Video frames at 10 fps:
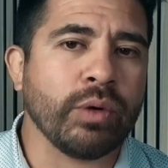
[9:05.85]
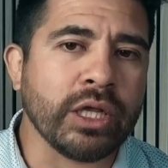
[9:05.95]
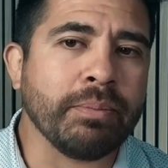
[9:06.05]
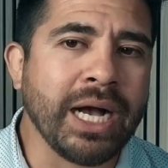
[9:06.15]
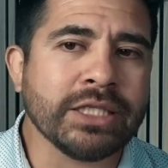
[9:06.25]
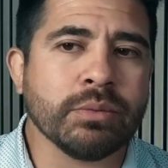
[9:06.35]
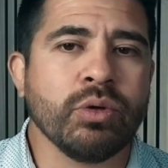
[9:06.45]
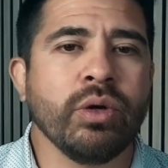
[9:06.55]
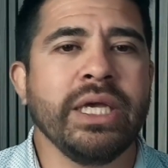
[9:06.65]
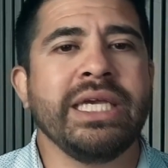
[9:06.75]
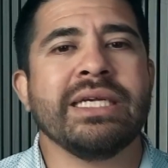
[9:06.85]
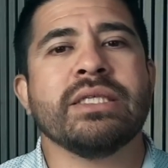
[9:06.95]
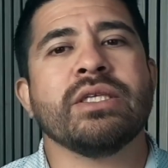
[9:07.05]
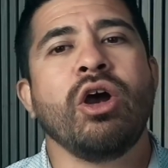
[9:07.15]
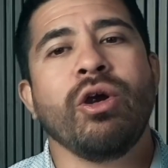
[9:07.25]
really possible
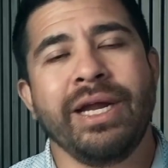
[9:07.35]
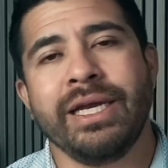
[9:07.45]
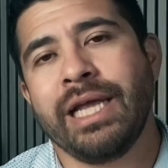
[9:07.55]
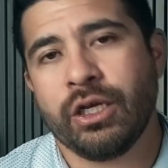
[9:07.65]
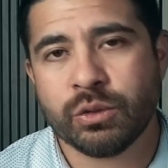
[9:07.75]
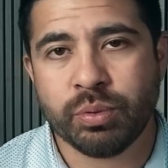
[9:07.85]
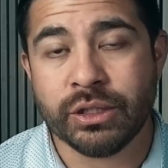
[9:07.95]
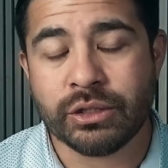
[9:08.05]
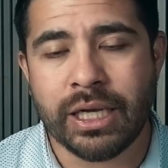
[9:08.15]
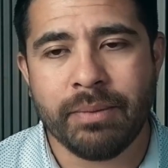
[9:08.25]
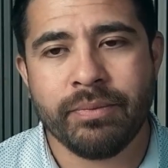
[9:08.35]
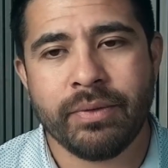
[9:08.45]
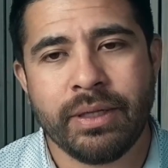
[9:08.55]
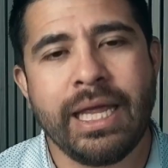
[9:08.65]
is our in-house print shop.